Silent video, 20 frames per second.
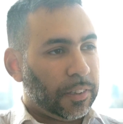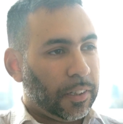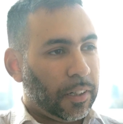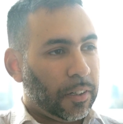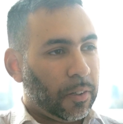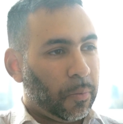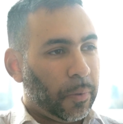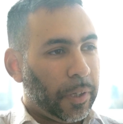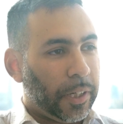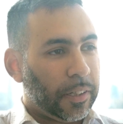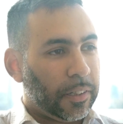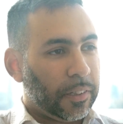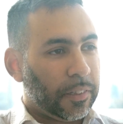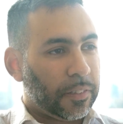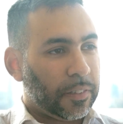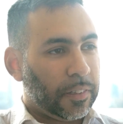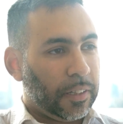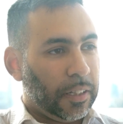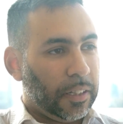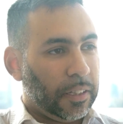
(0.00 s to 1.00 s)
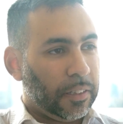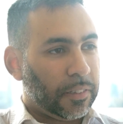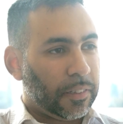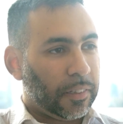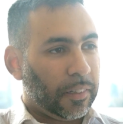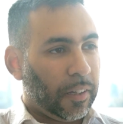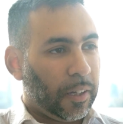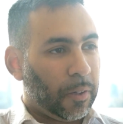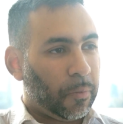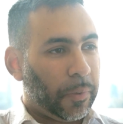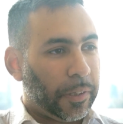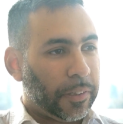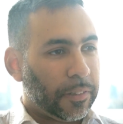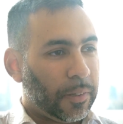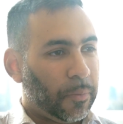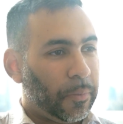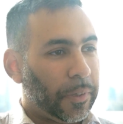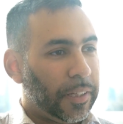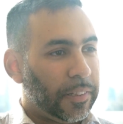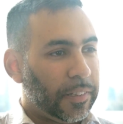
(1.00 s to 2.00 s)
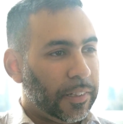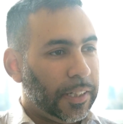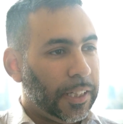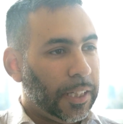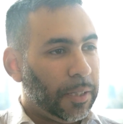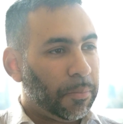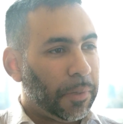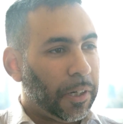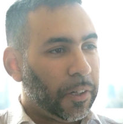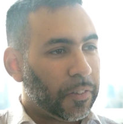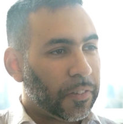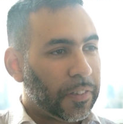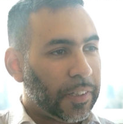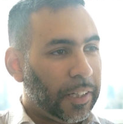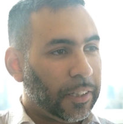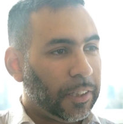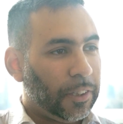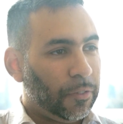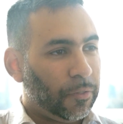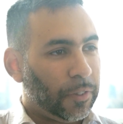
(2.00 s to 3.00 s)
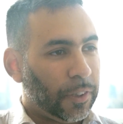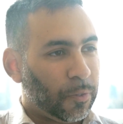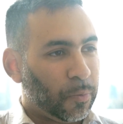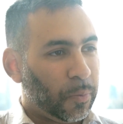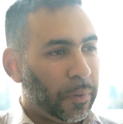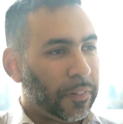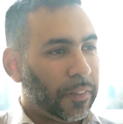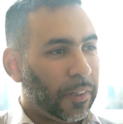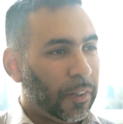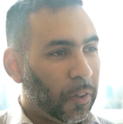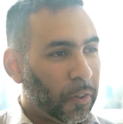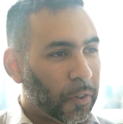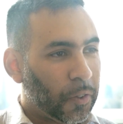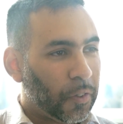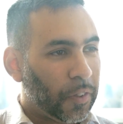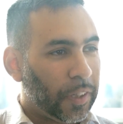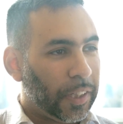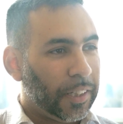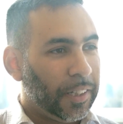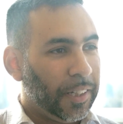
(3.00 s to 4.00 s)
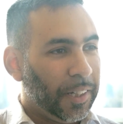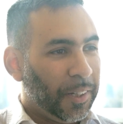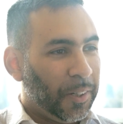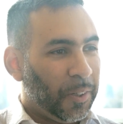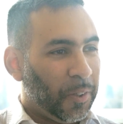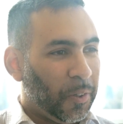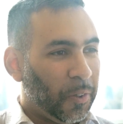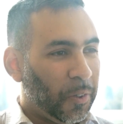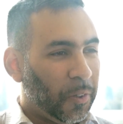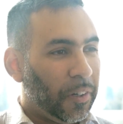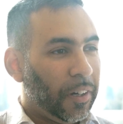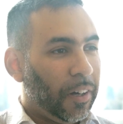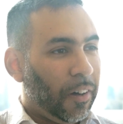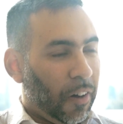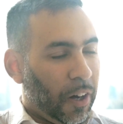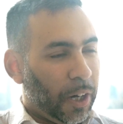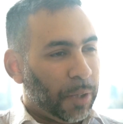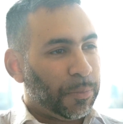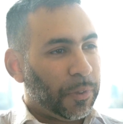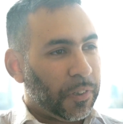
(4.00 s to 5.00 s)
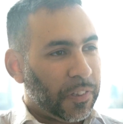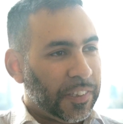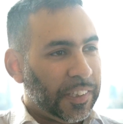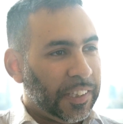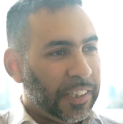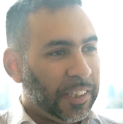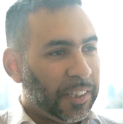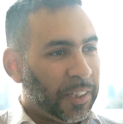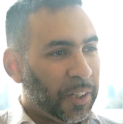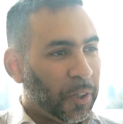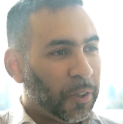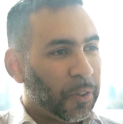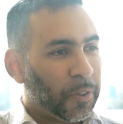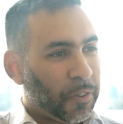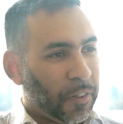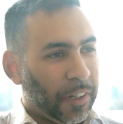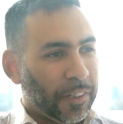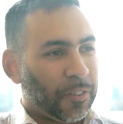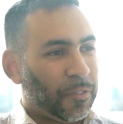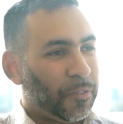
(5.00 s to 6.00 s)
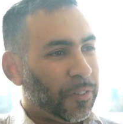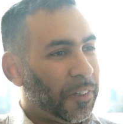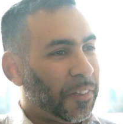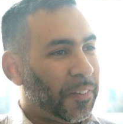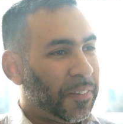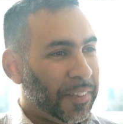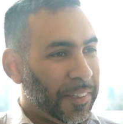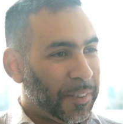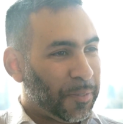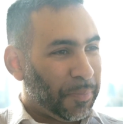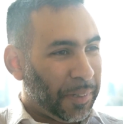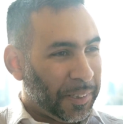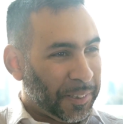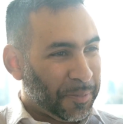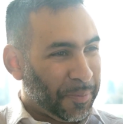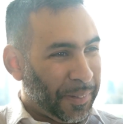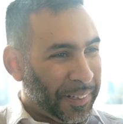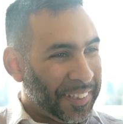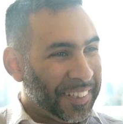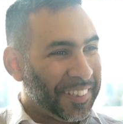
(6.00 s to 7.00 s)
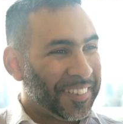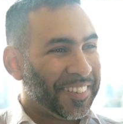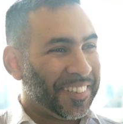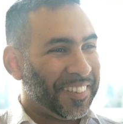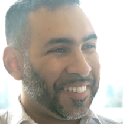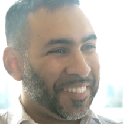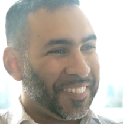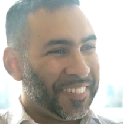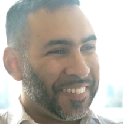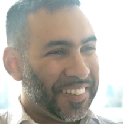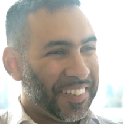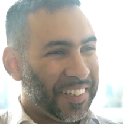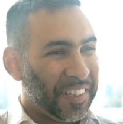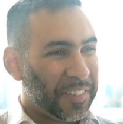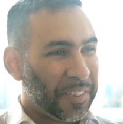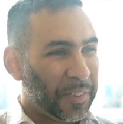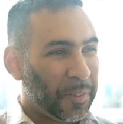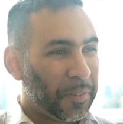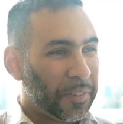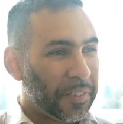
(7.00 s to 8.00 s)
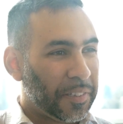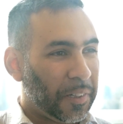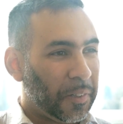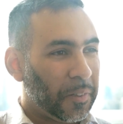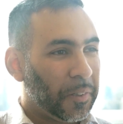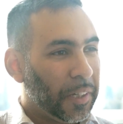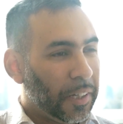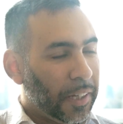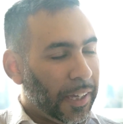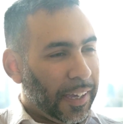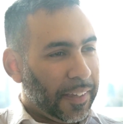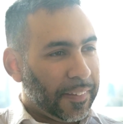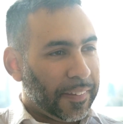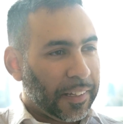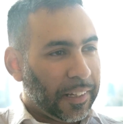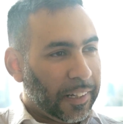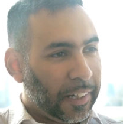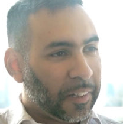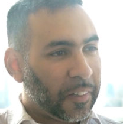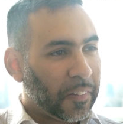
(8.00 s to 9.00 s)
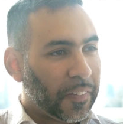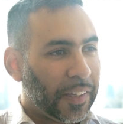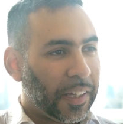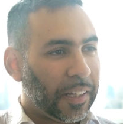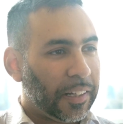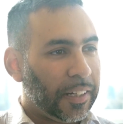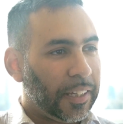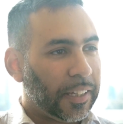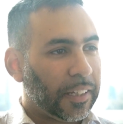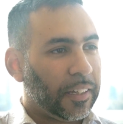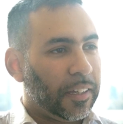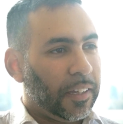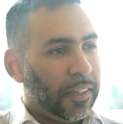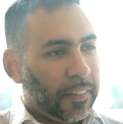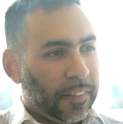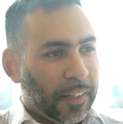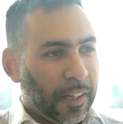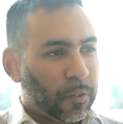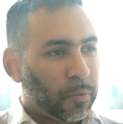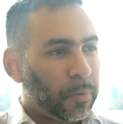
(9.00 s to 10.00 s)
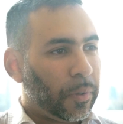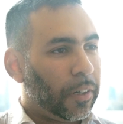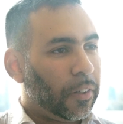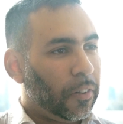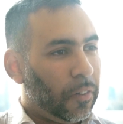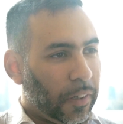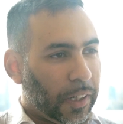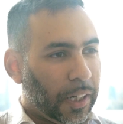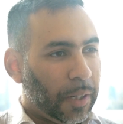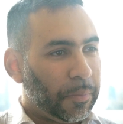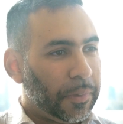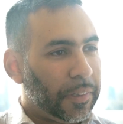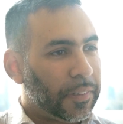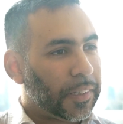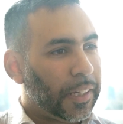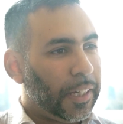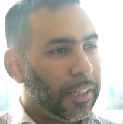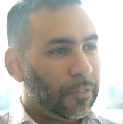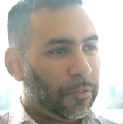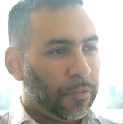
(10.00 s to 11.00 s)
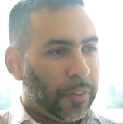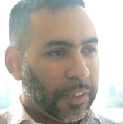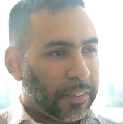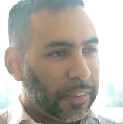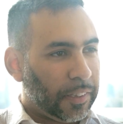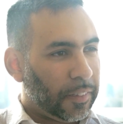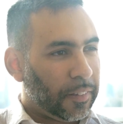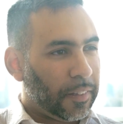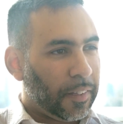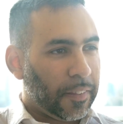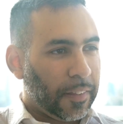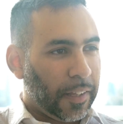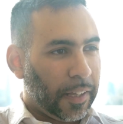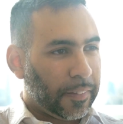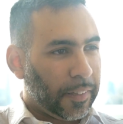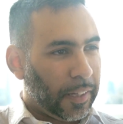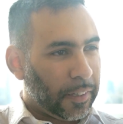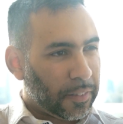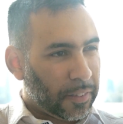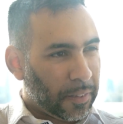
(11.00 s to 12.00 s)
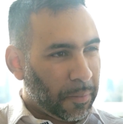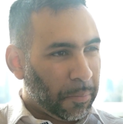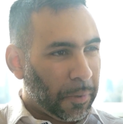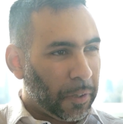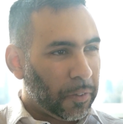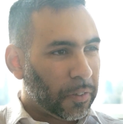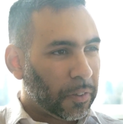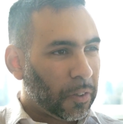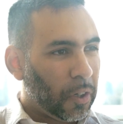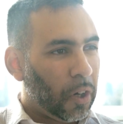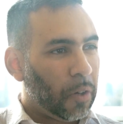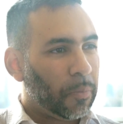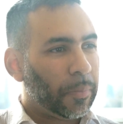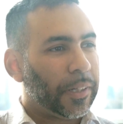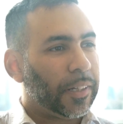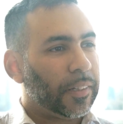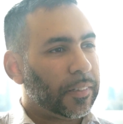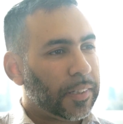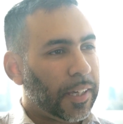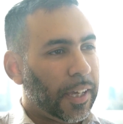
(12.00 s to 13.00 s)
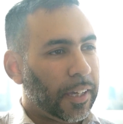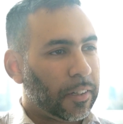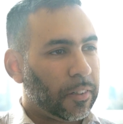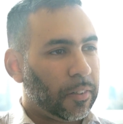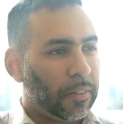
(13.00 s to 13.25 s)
and awareness. It's like when someone gets an email saying you've just won the lottery, or I'm your CEO, transfer this much money to so and so, and they click on that link. That's where a lot of companies get infected. That's the most common attack